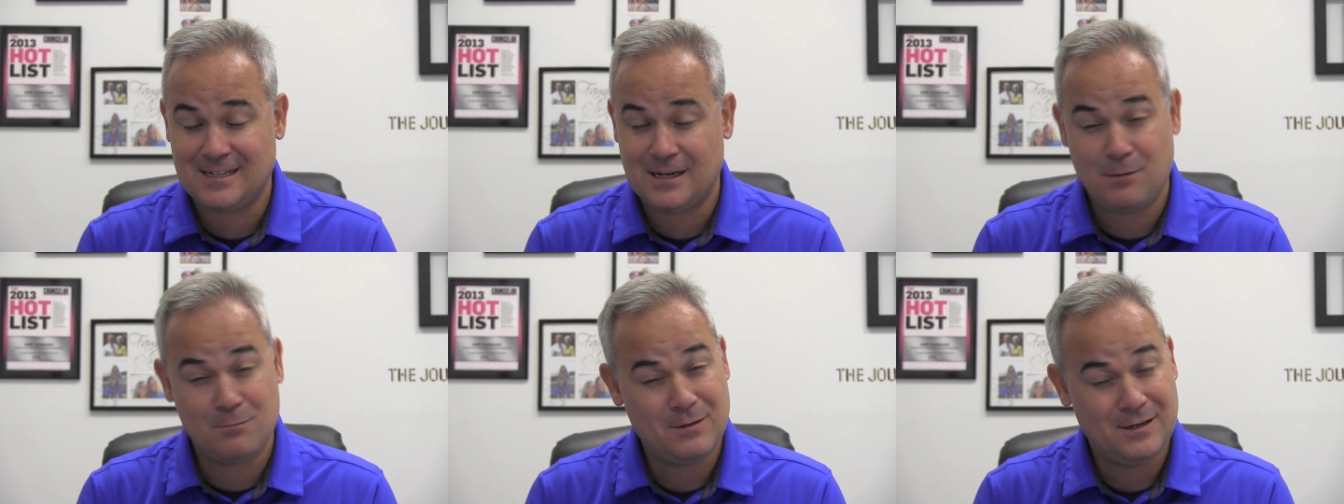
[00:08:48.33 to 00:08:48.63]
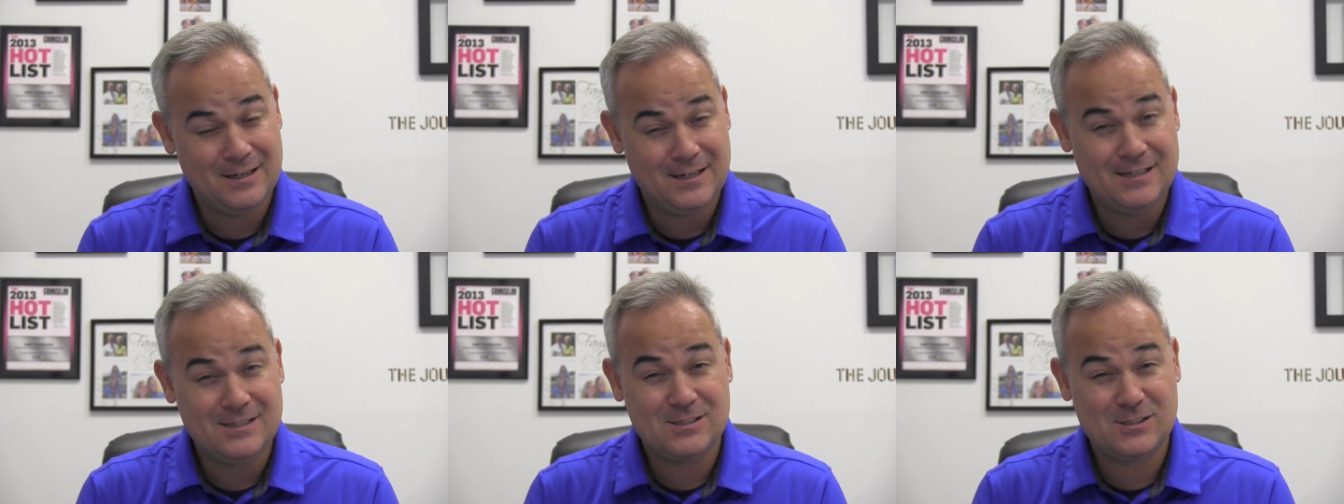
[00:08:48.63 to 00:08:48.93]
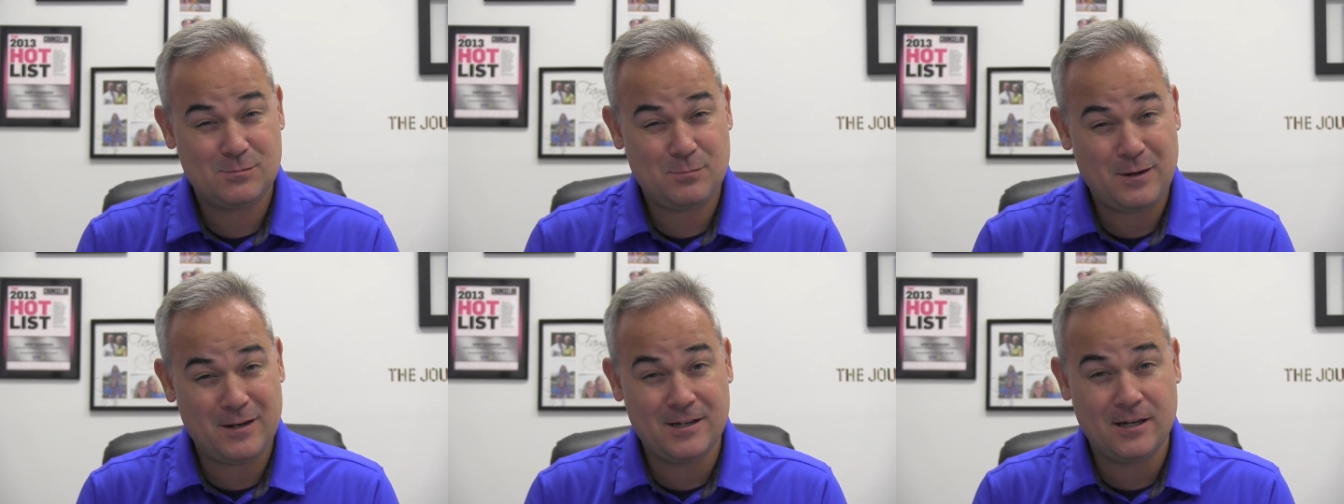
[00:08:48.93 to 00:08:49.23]
And I'm
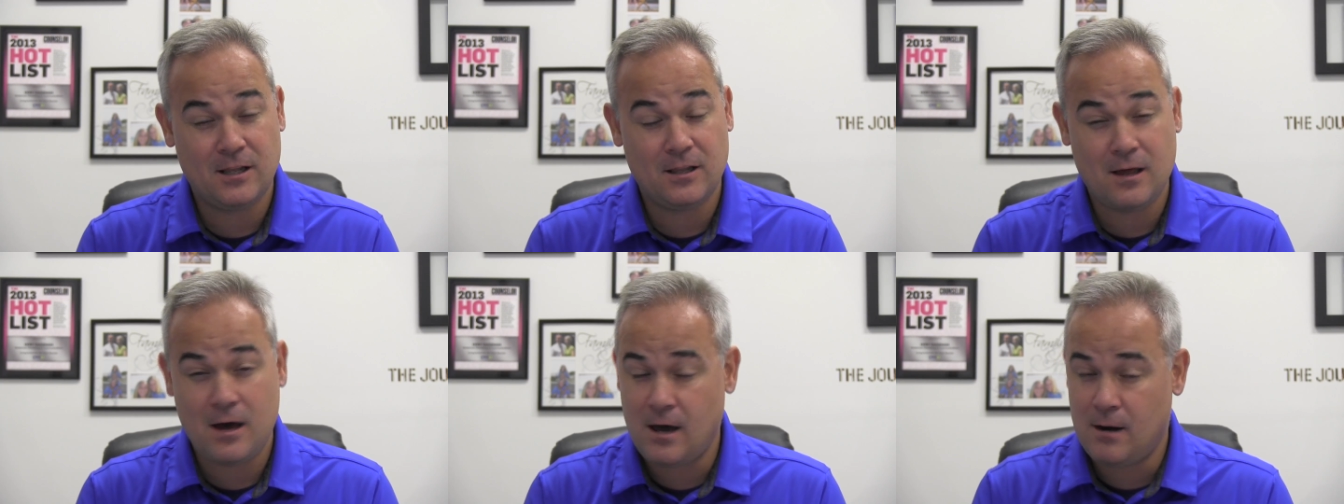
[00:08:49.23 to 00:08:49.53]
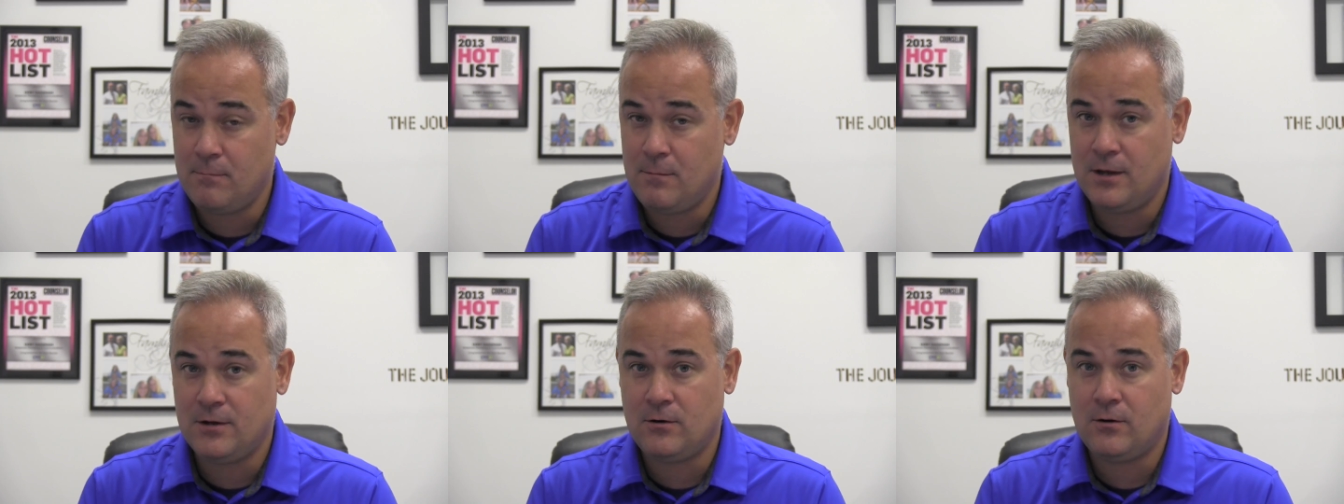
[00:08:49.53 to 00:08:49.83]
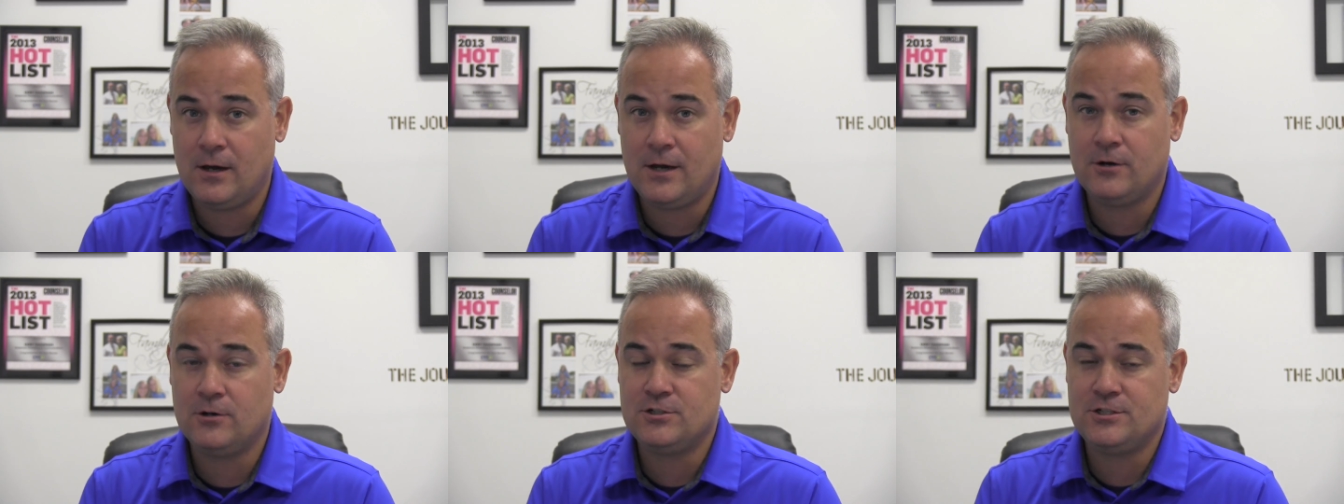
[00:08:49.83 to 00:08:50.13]
spending a lot of
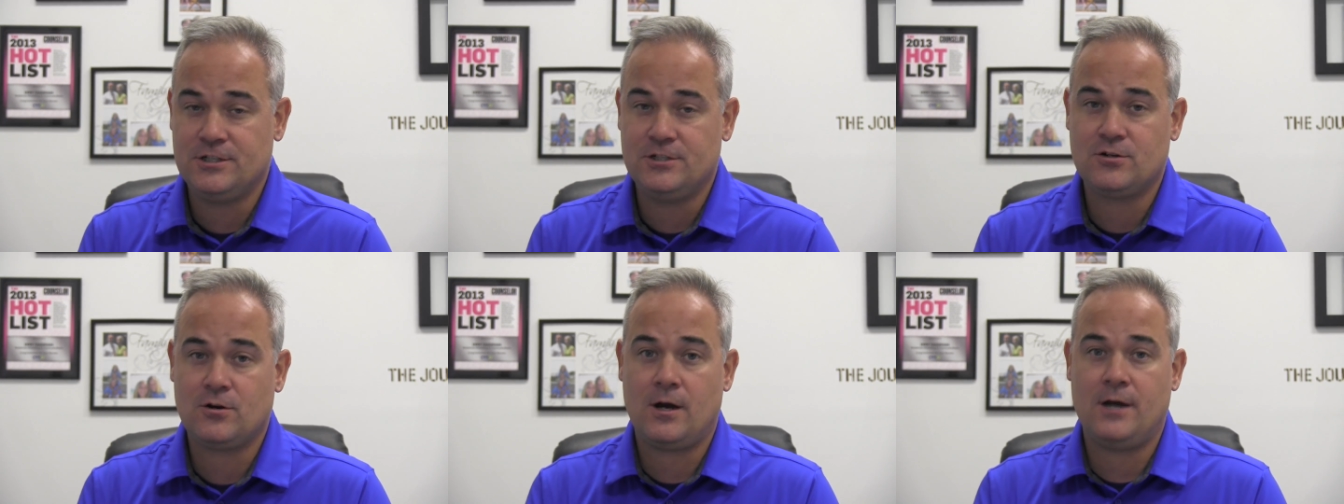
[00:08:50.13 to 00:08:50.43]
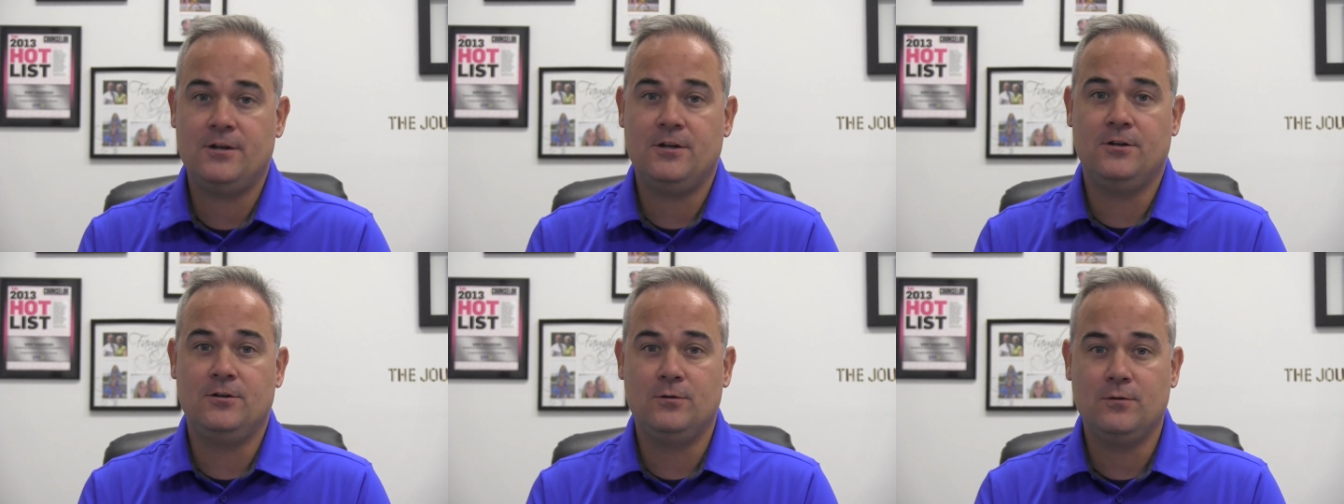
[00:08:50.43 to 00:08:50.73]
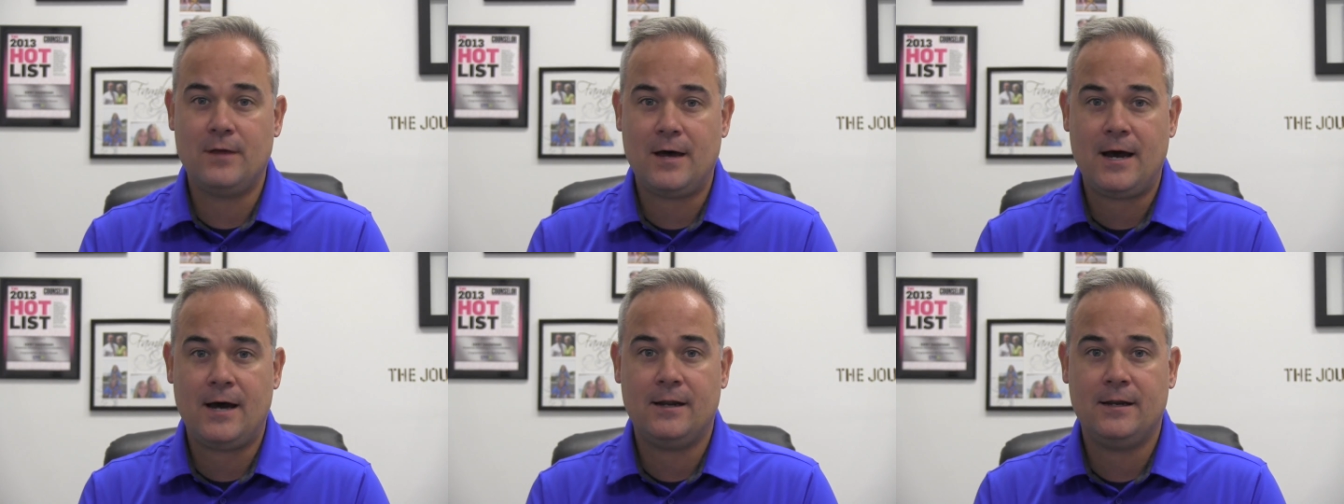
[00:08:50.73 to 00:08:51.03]
mental energy trying to
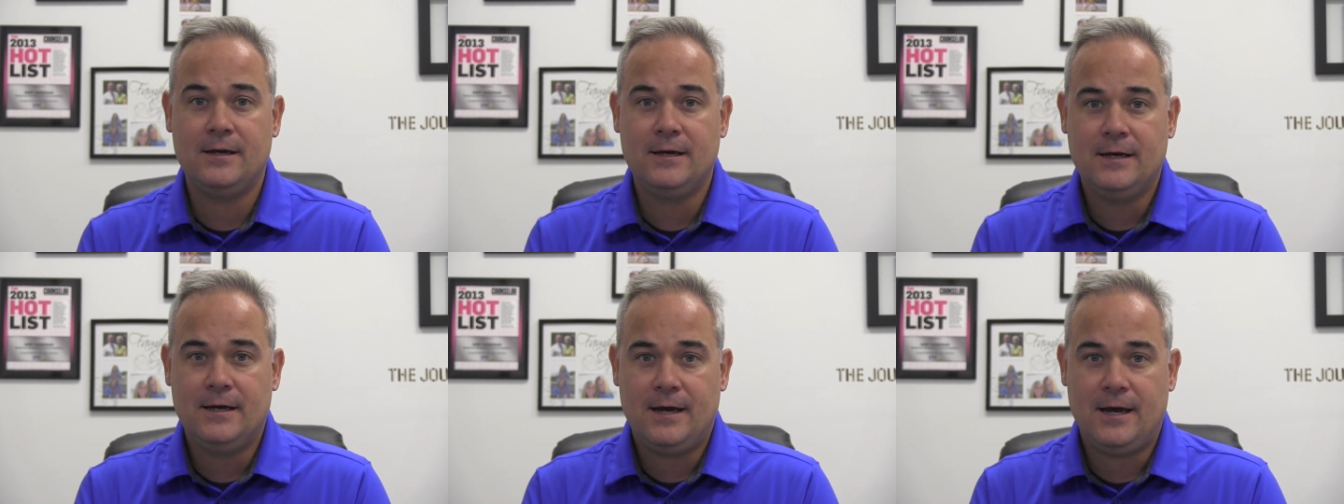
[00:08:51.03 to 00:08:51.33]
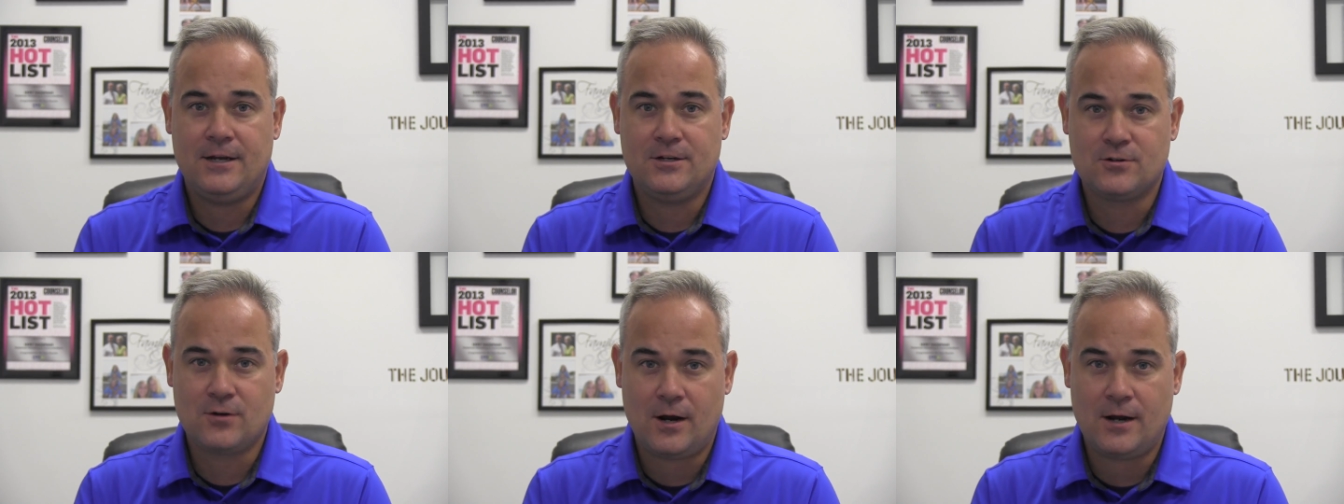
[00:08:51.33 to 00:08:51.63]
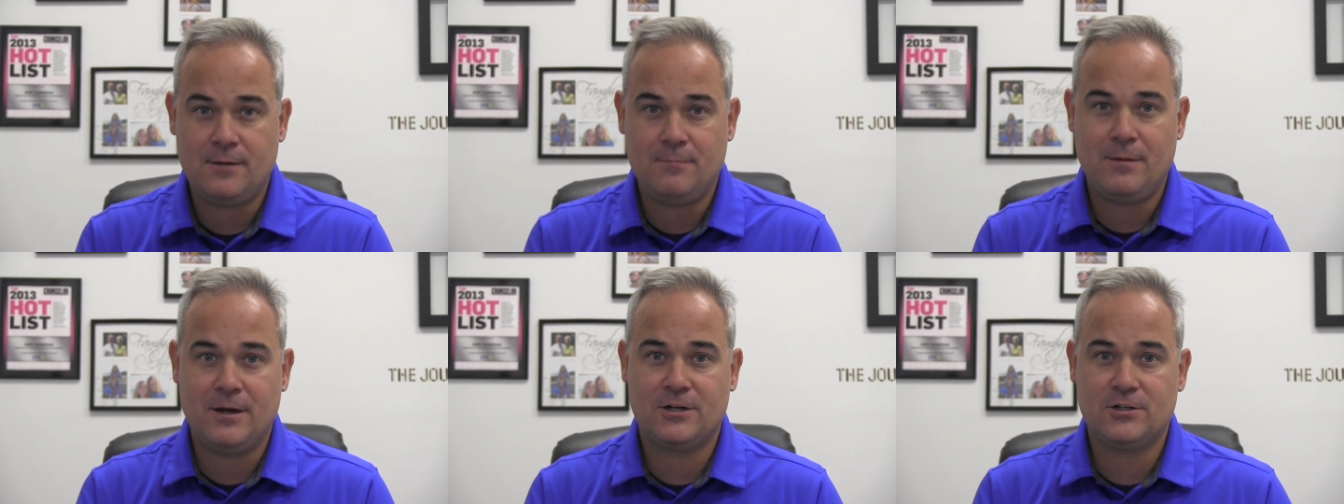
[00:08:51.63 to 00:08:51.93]
do that and
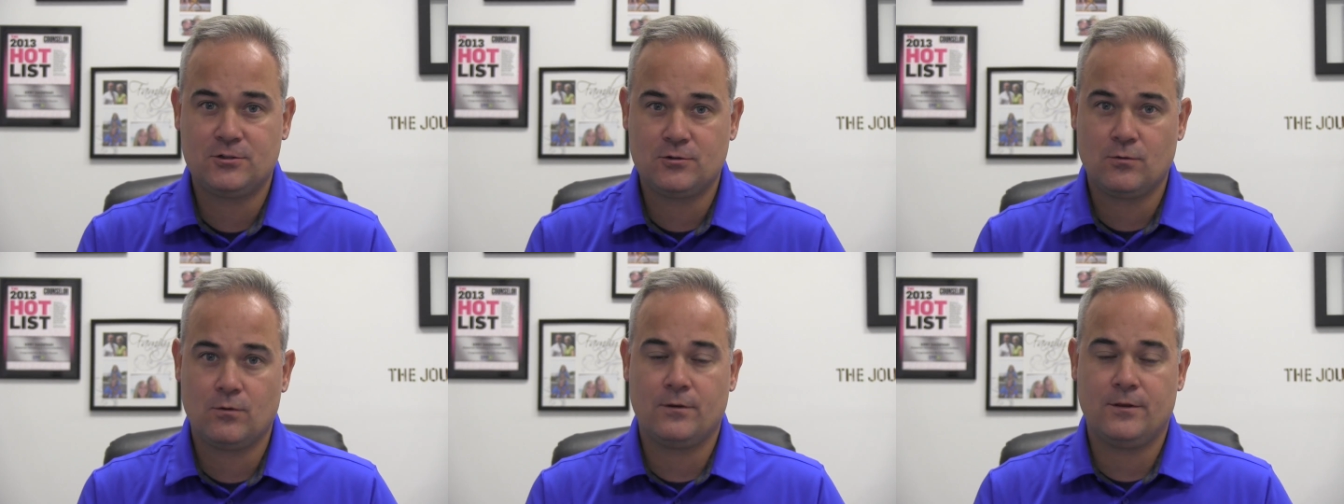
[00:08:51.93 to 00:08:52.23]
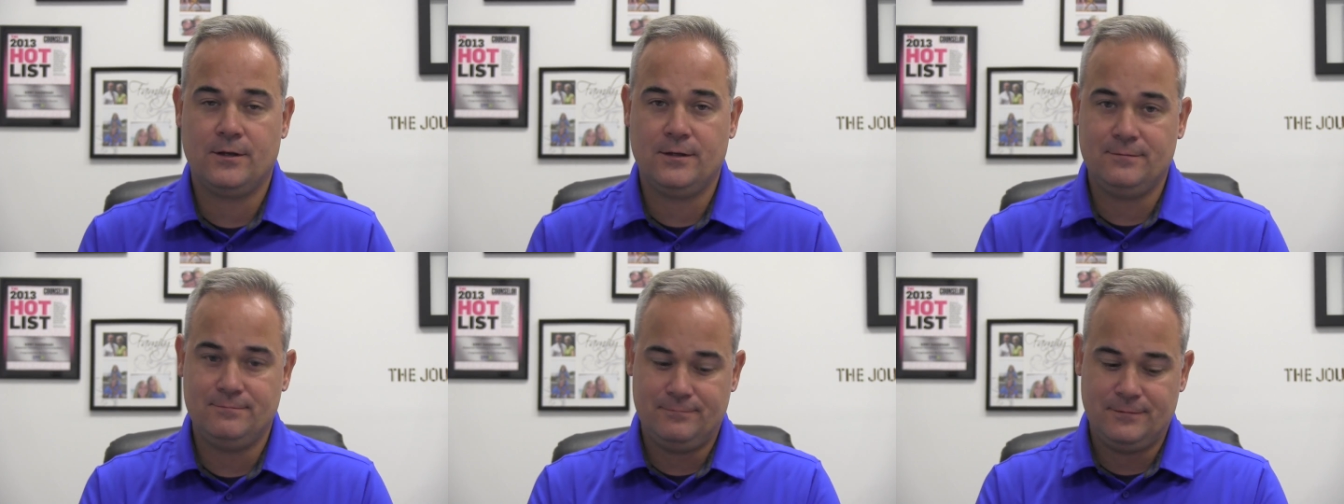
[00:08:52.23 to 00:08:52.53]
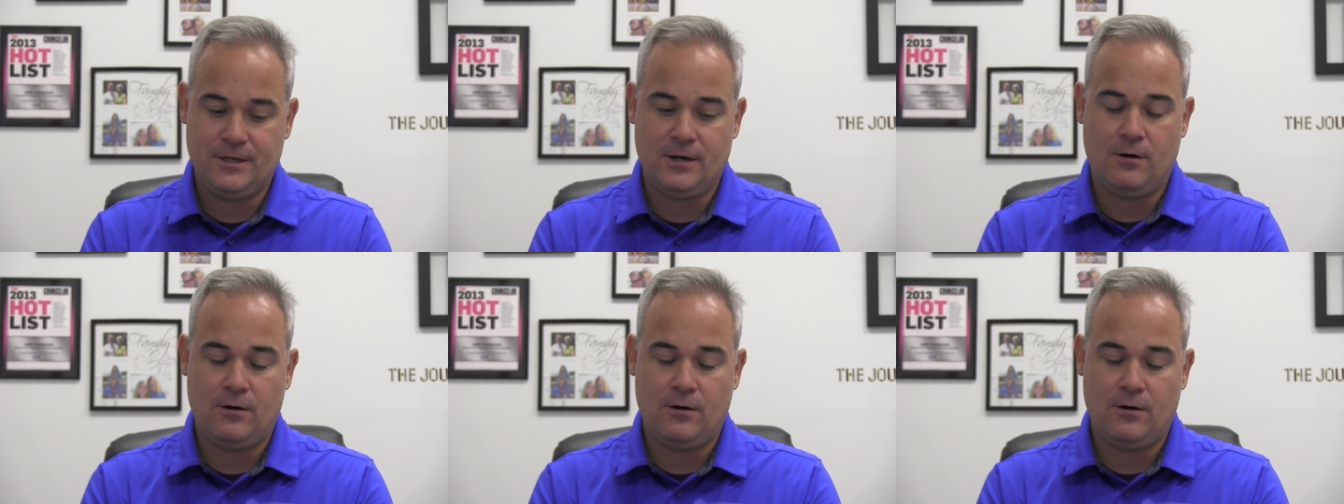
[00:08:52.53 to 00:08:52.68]
trying to make sure that,